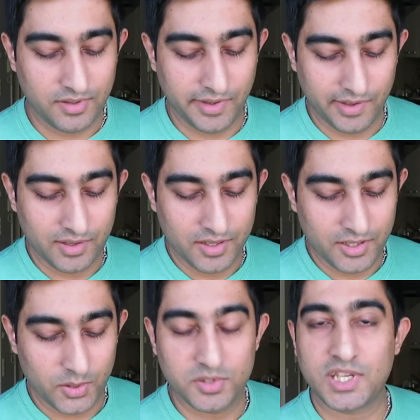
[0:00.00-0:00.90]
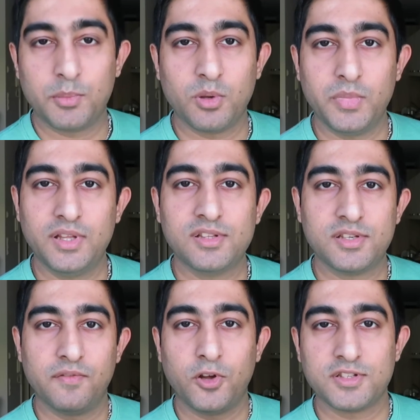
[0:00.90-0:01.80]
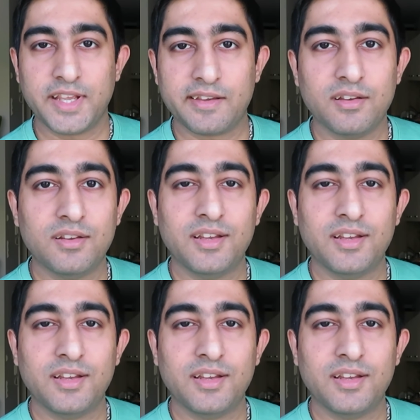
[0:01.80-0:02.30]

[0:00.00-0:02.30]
Yeah, don't skip your meals, you'll fall sick.